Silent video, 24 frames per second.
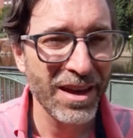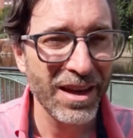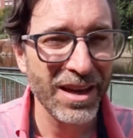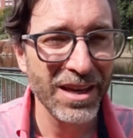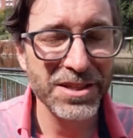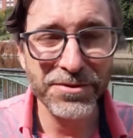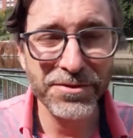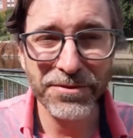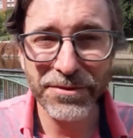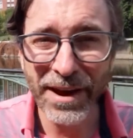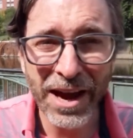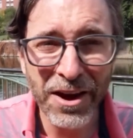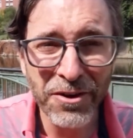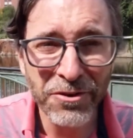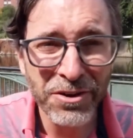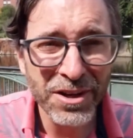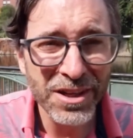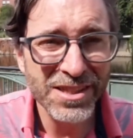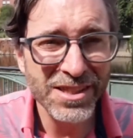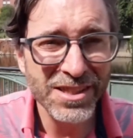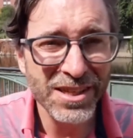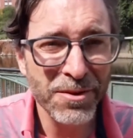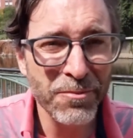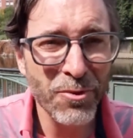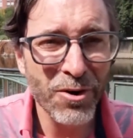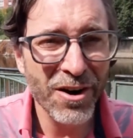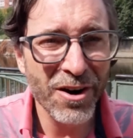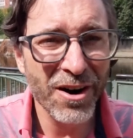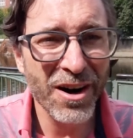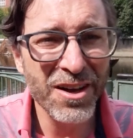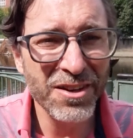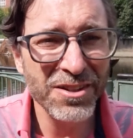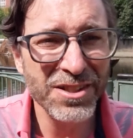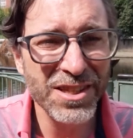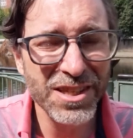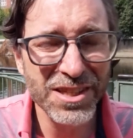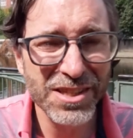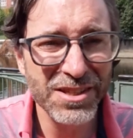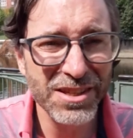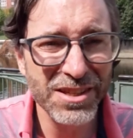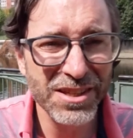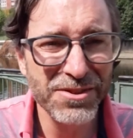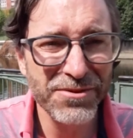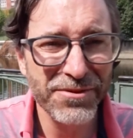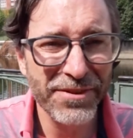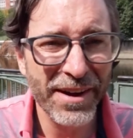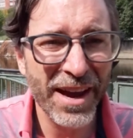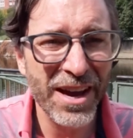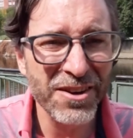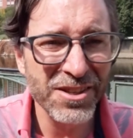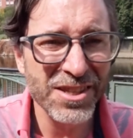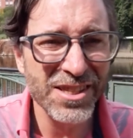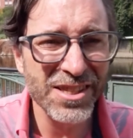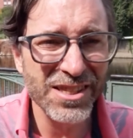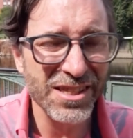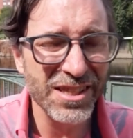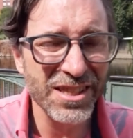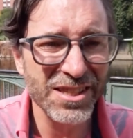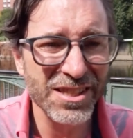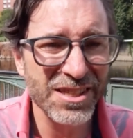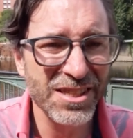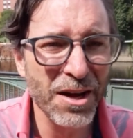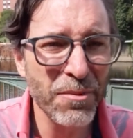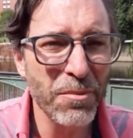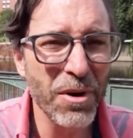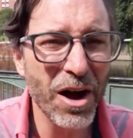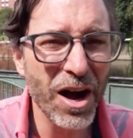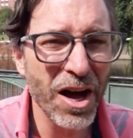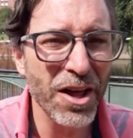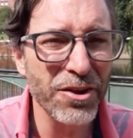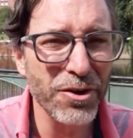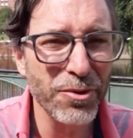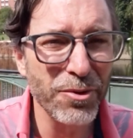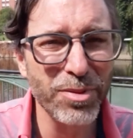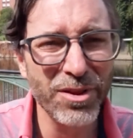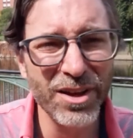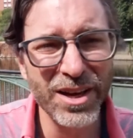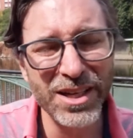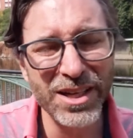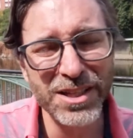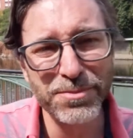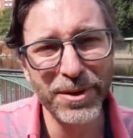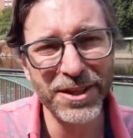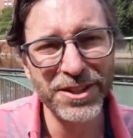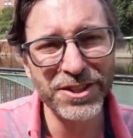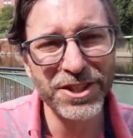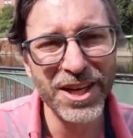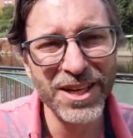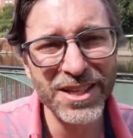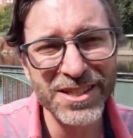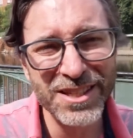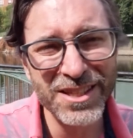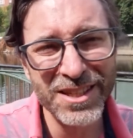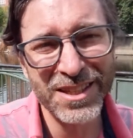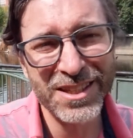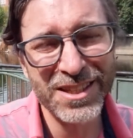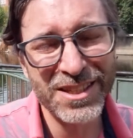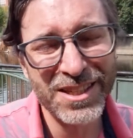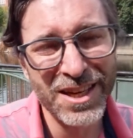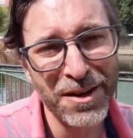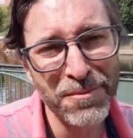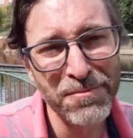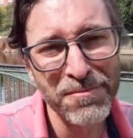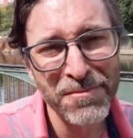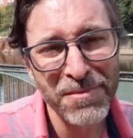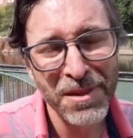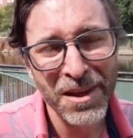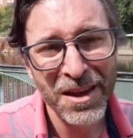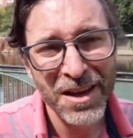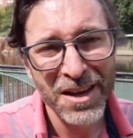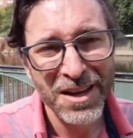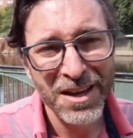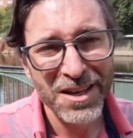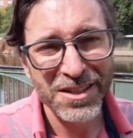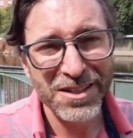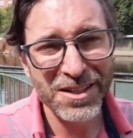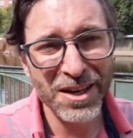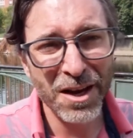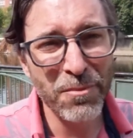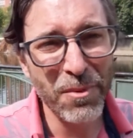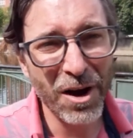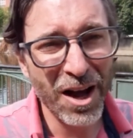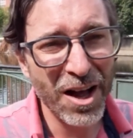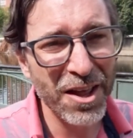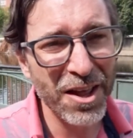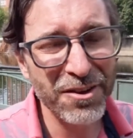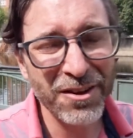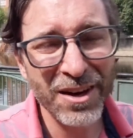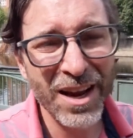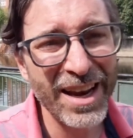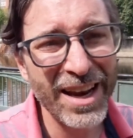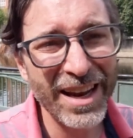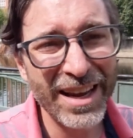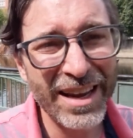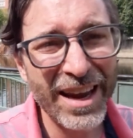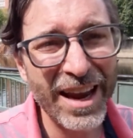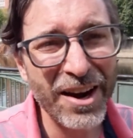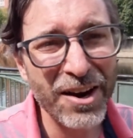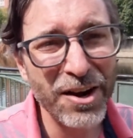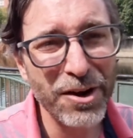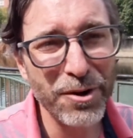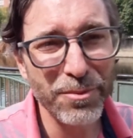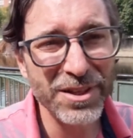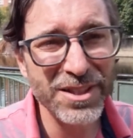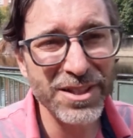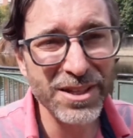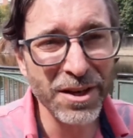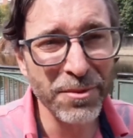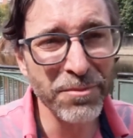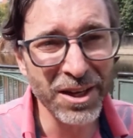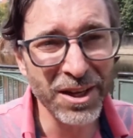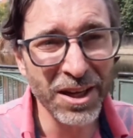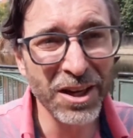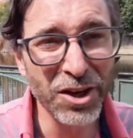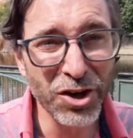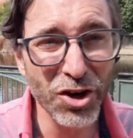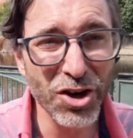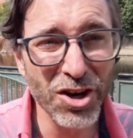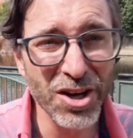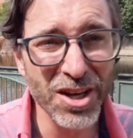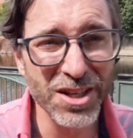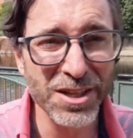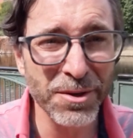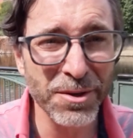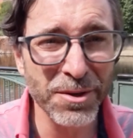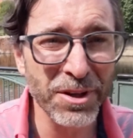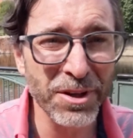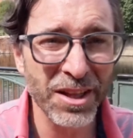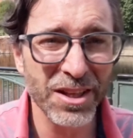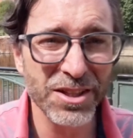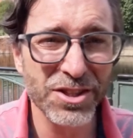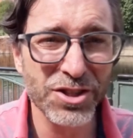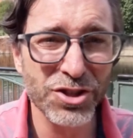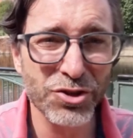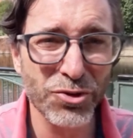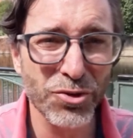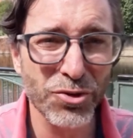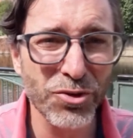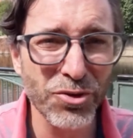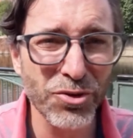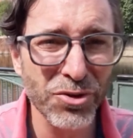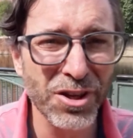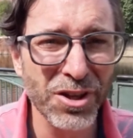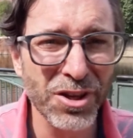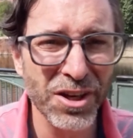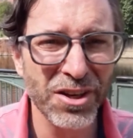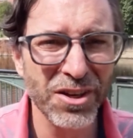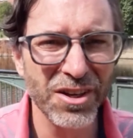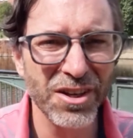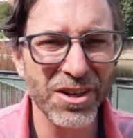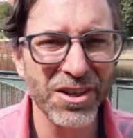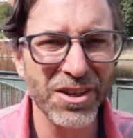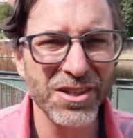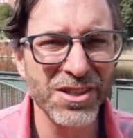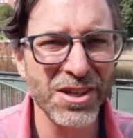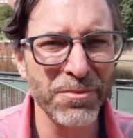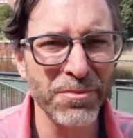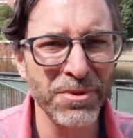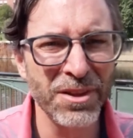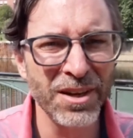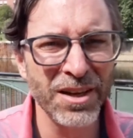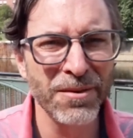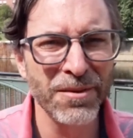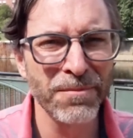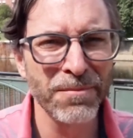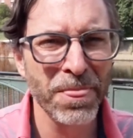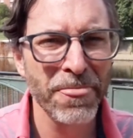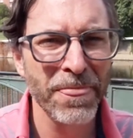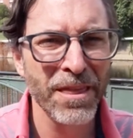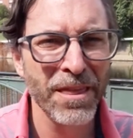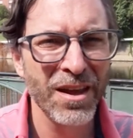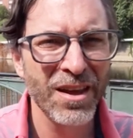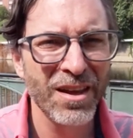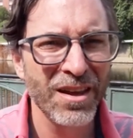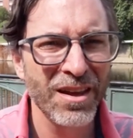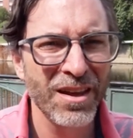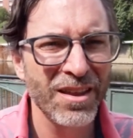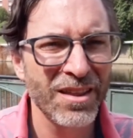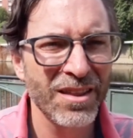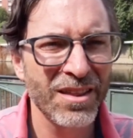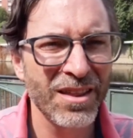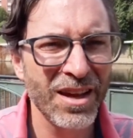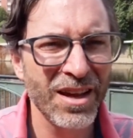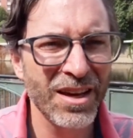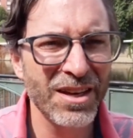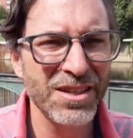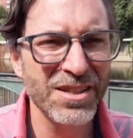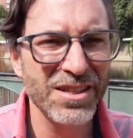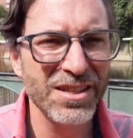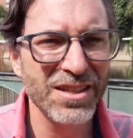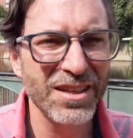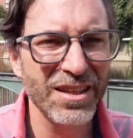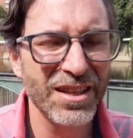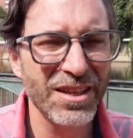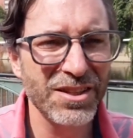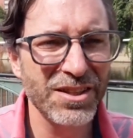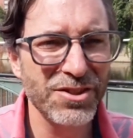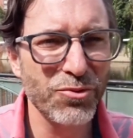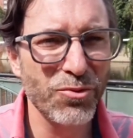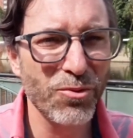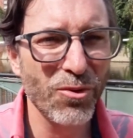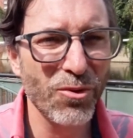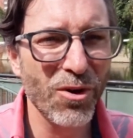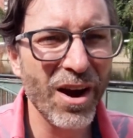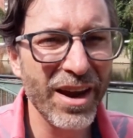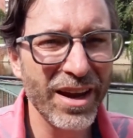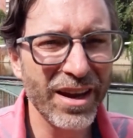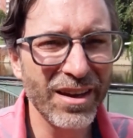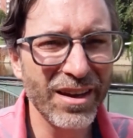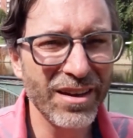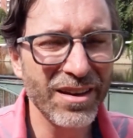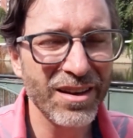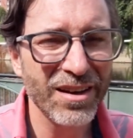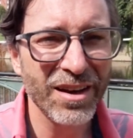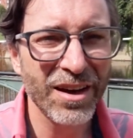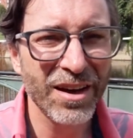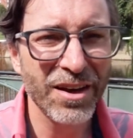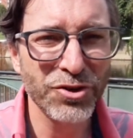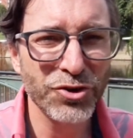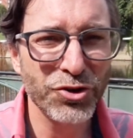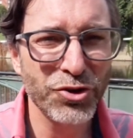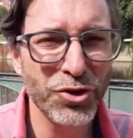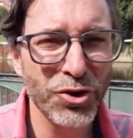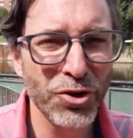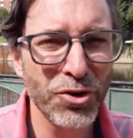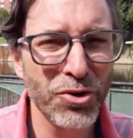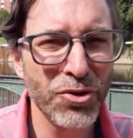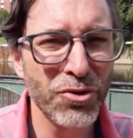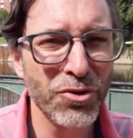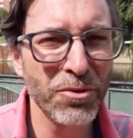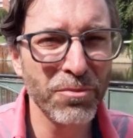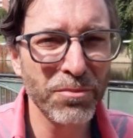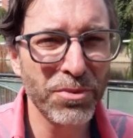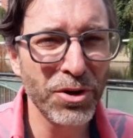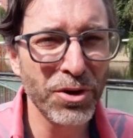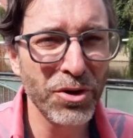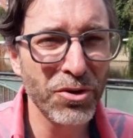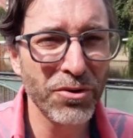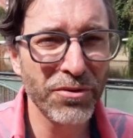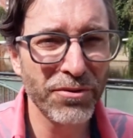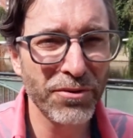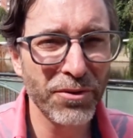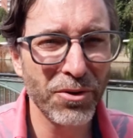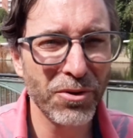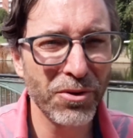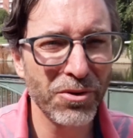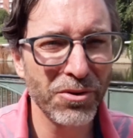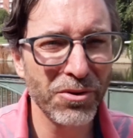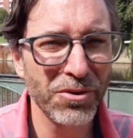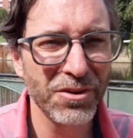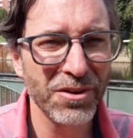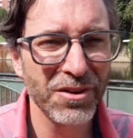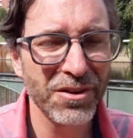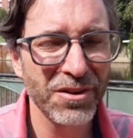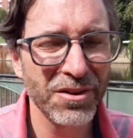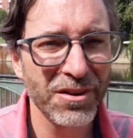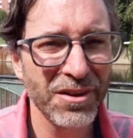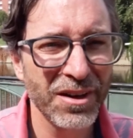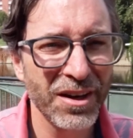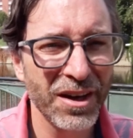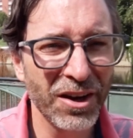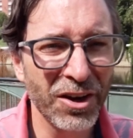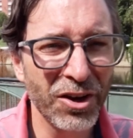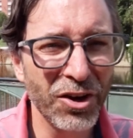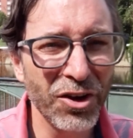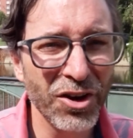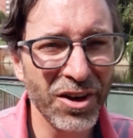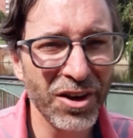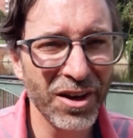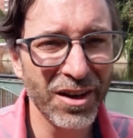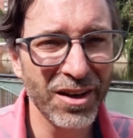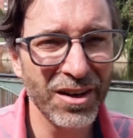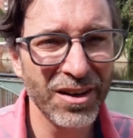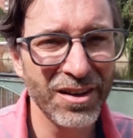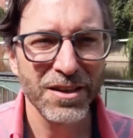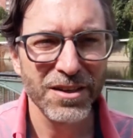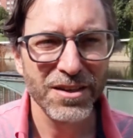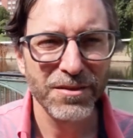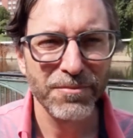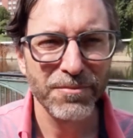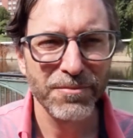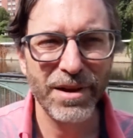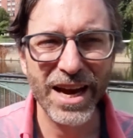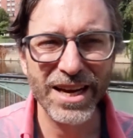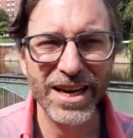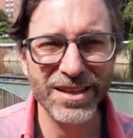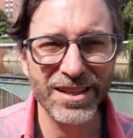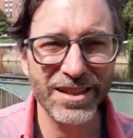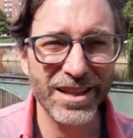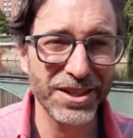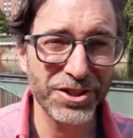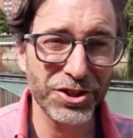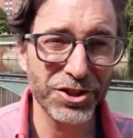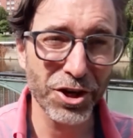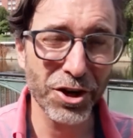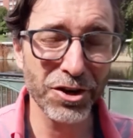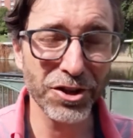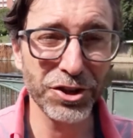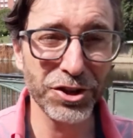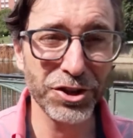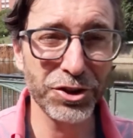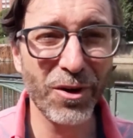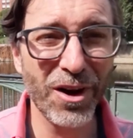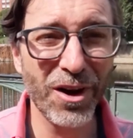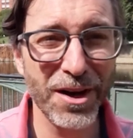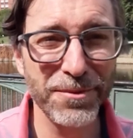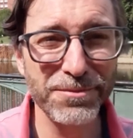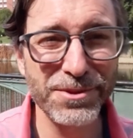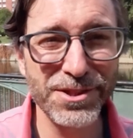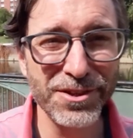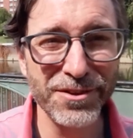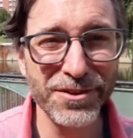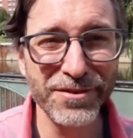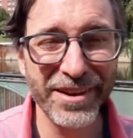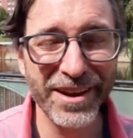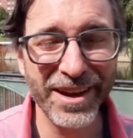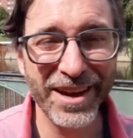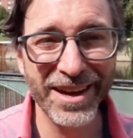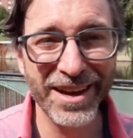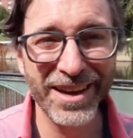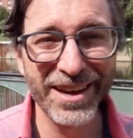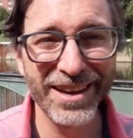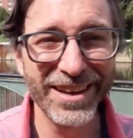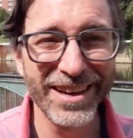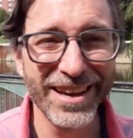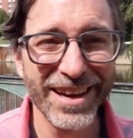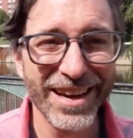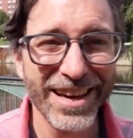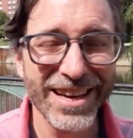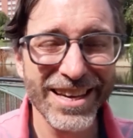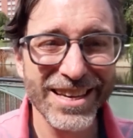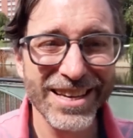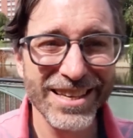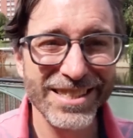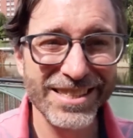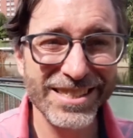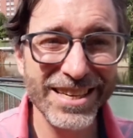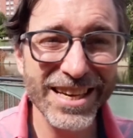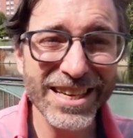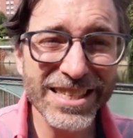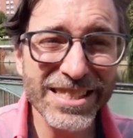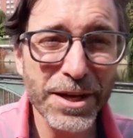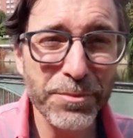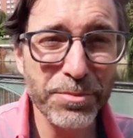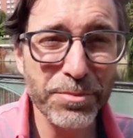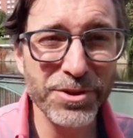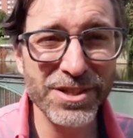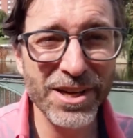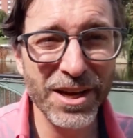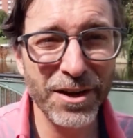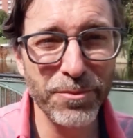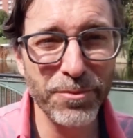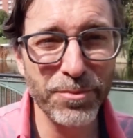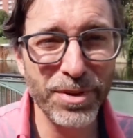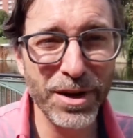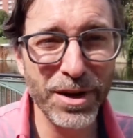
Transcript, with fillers: It's found in somewhere else. It's it's found in some other place by chasing some some other, not a carrot, but something good, something that's truly good, something that is that's right and true and beautiful and good. Back to that Charles Schwab survey, 60% of